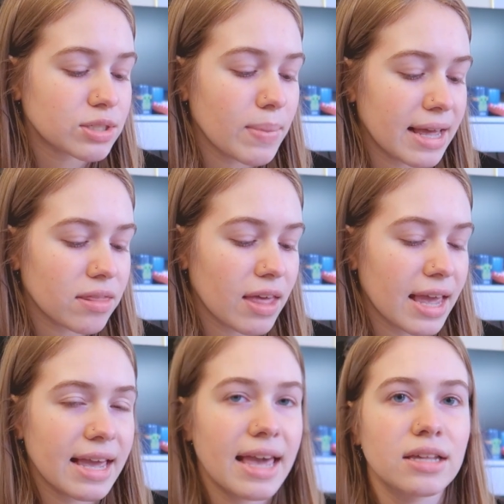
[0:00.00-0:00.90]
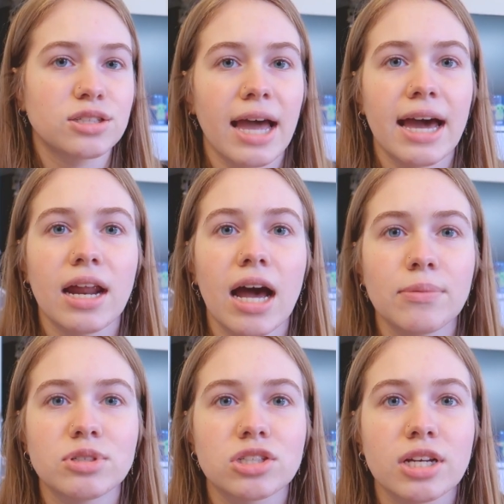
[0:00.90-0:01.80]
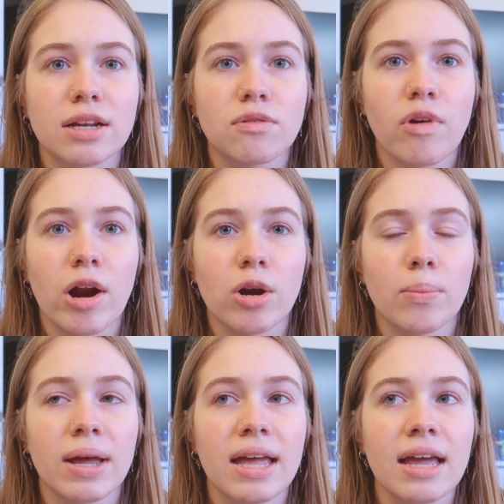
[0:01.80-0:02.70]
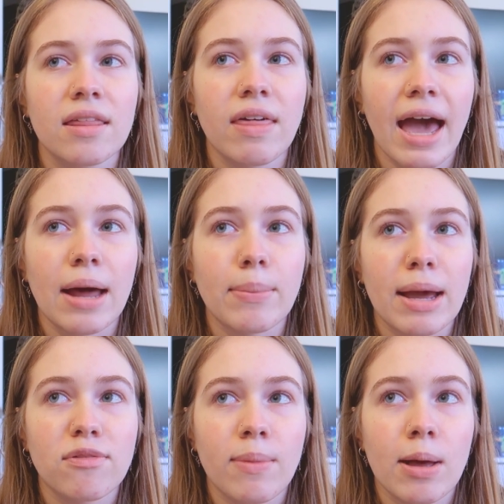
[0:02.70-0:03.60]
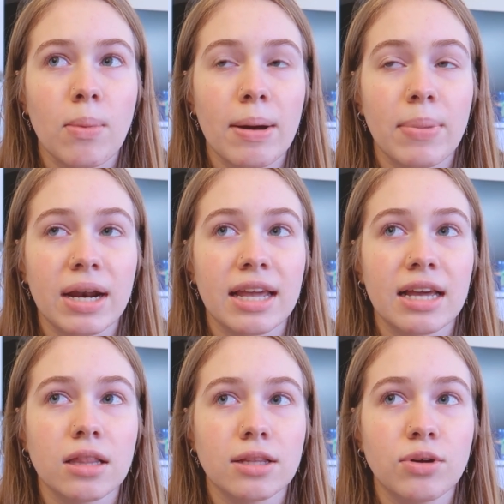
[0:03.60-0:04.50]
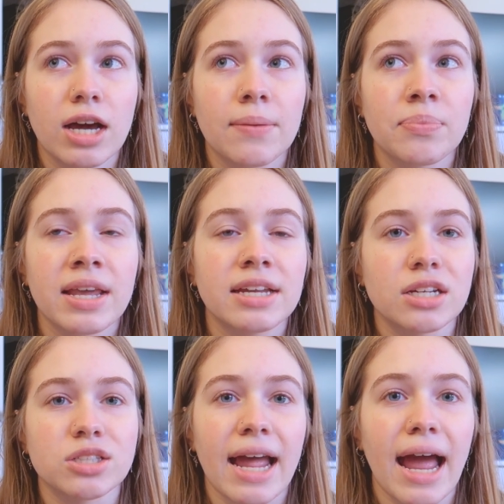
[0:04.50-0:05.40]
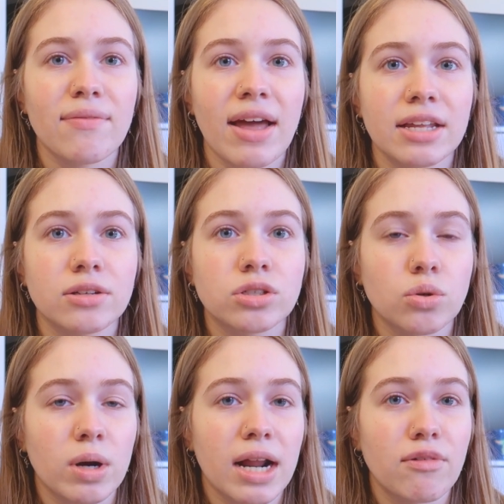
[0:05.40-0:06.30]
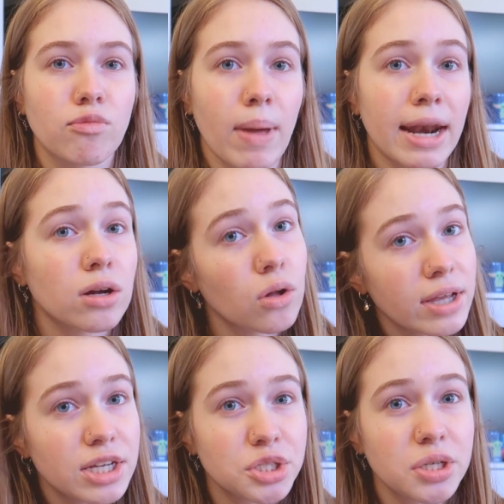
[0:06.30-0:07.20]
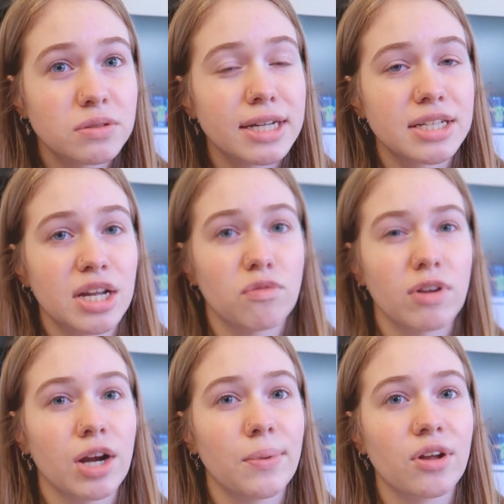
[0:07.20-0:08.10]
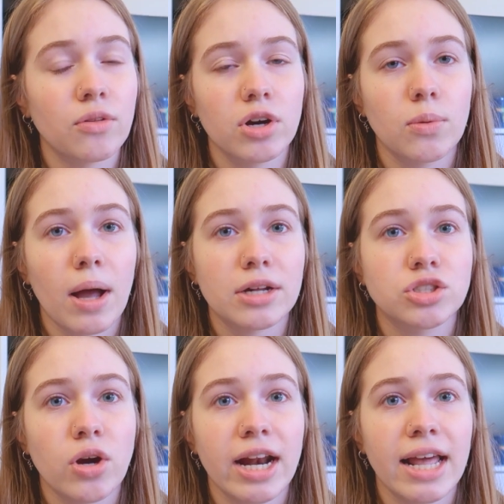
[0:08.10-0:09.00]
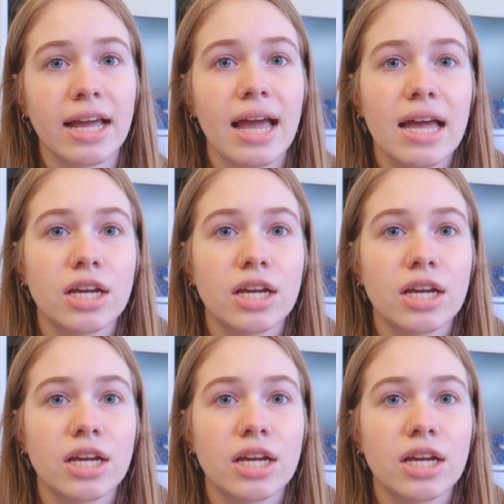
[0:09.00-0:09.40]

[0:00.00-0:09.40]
main thing is that just to confirm that female bunny Luna doesn't have any sort of medical issues that's interfering with her litter box training.